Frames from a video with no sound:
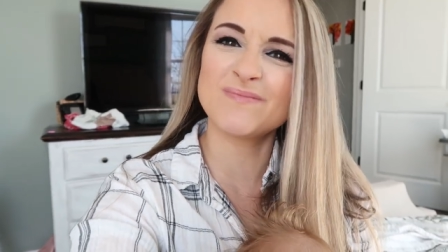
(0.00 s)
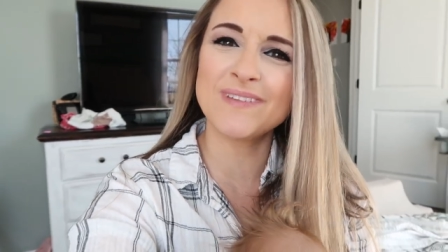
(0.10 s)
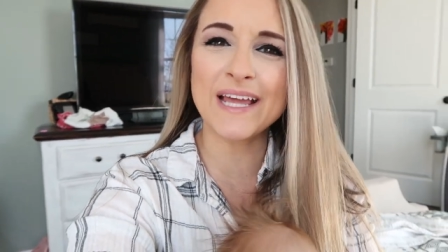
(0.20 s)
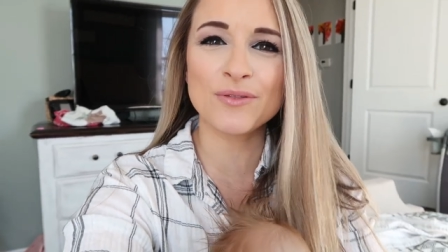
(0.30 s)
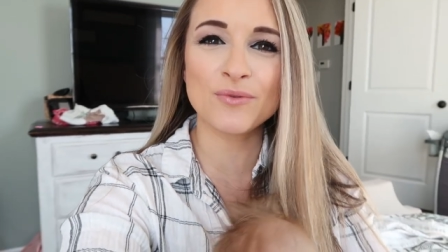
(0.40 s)

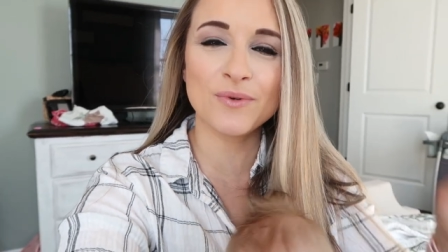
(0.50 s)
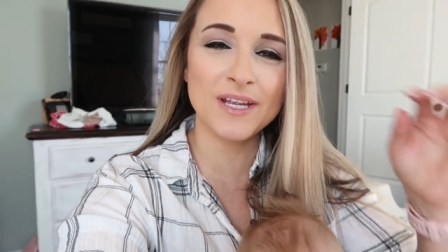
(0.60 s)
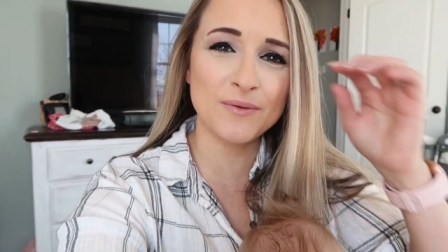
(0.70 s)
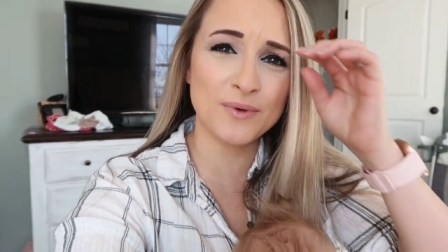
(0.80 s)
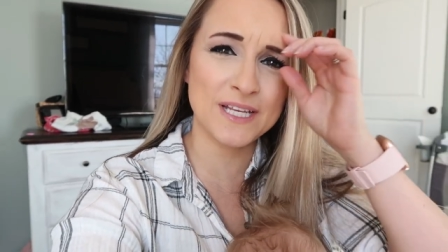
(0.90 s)
like
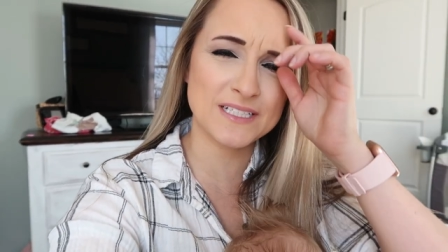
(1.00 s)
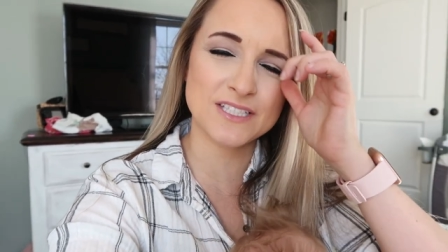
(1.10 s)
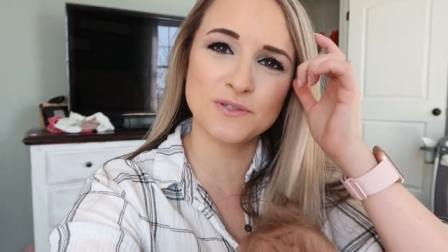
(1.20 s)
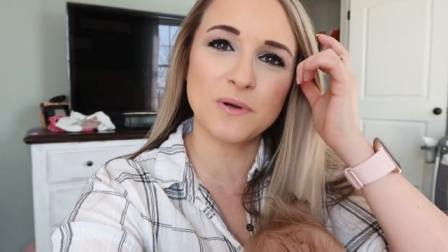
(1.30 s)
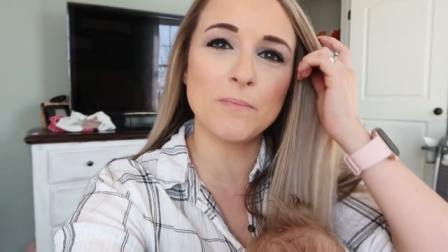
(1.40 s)
three weeks
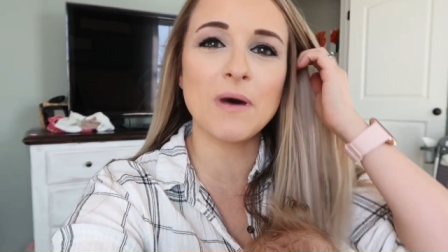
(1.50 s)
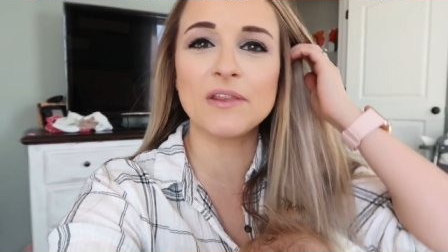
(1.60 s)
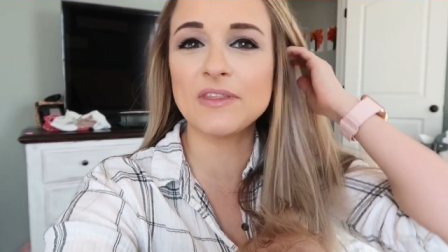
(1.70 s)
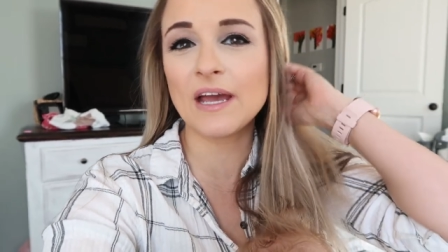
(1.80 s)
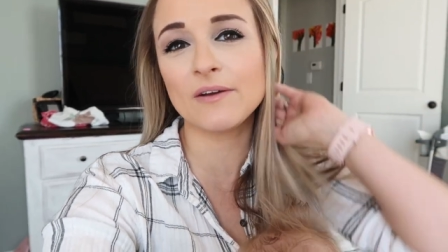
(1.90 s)
to a
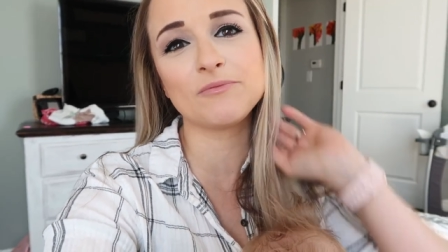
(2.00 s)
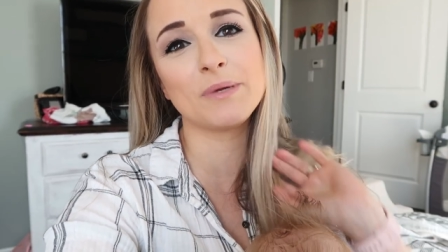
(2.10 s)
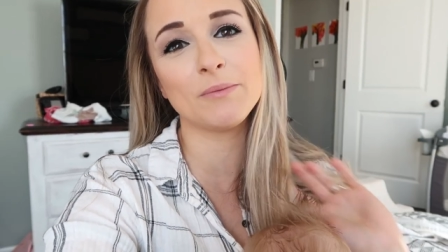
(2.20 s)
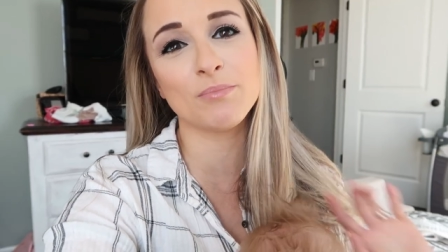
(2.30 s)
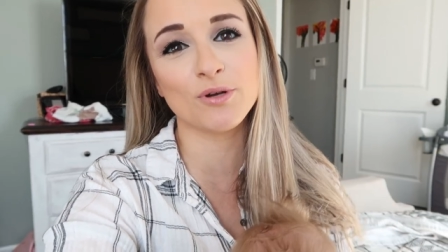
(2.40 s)
month have
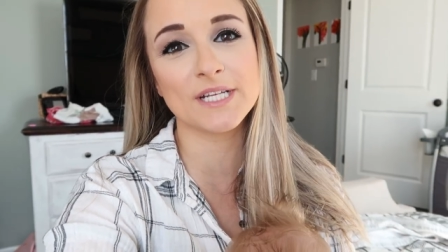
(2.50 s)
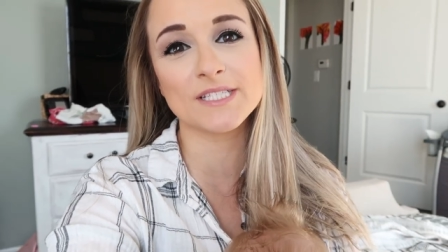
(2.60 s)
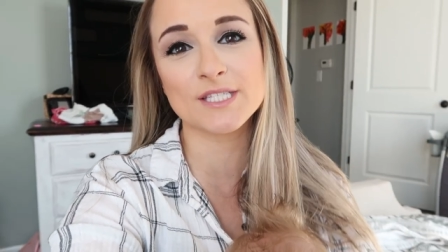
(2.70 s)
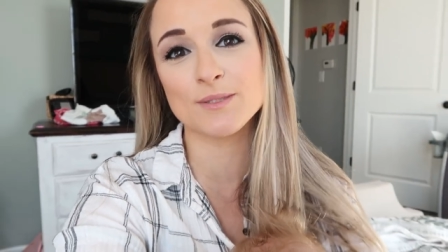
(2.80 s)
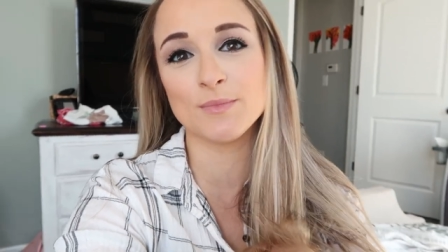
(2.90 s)
been pretty
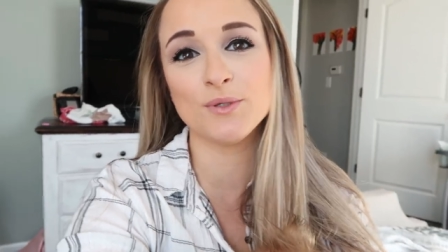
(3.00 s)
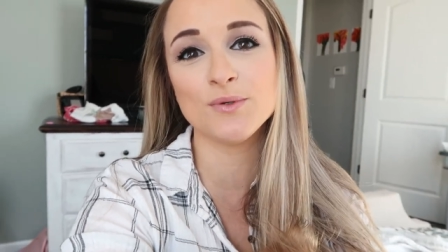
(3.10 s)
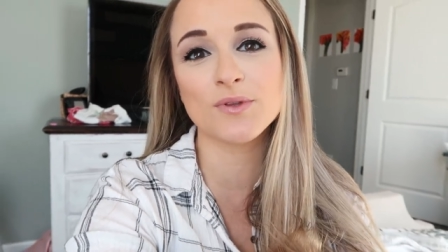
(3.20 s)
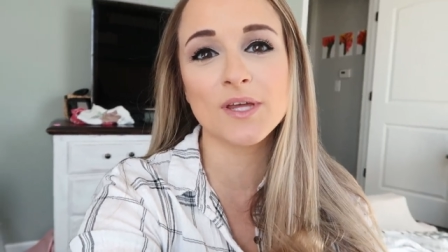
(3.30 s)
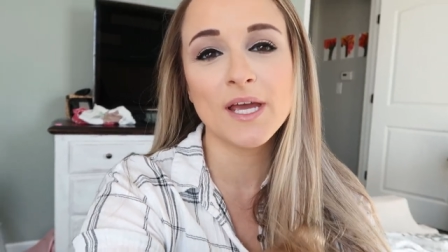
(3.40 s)
smooth